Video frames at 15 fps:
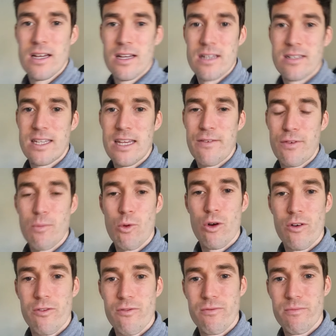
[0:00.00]
see a few
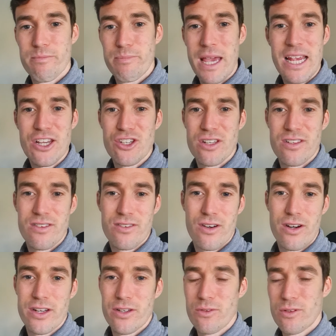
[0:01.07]
more patients,
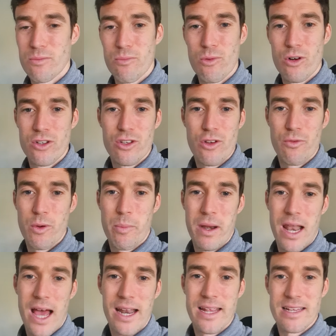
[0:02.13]
or I do some more stuff with
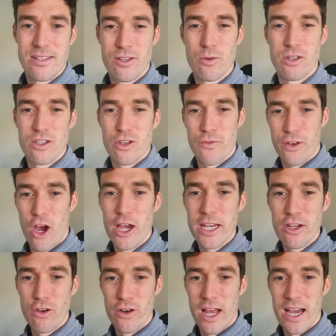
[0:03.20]
Pilates, do the stuff that I'm
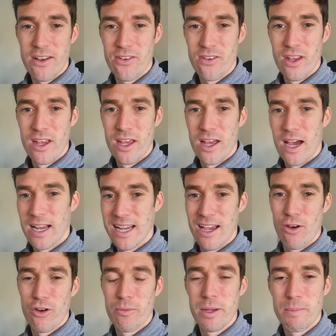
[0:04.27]
good at, and get
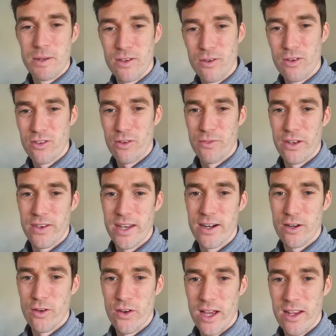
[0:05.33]
other people to do the stuff that they're
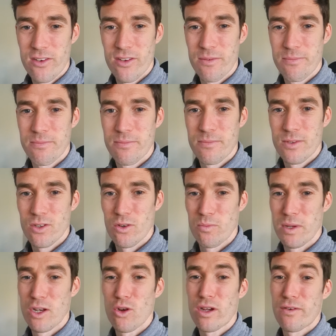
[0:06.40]
good at. So
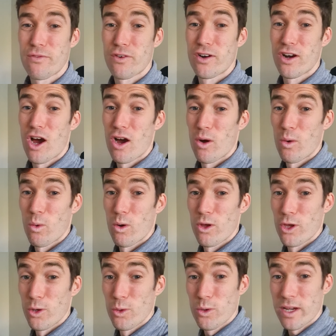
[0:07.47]
be looking for
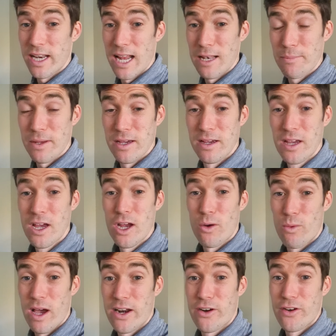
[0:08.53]
who can help you
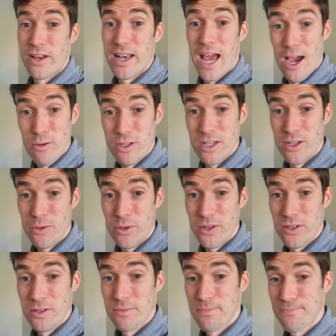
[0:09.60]
rather than how to do
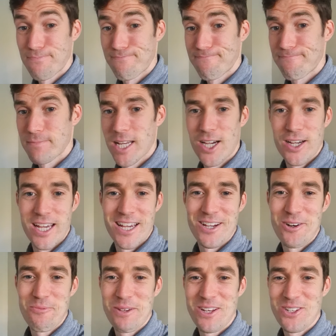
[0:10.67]
it. Okay,
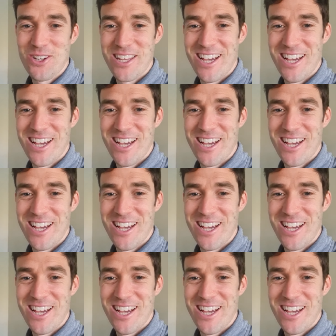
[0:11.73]
hope you enjoyed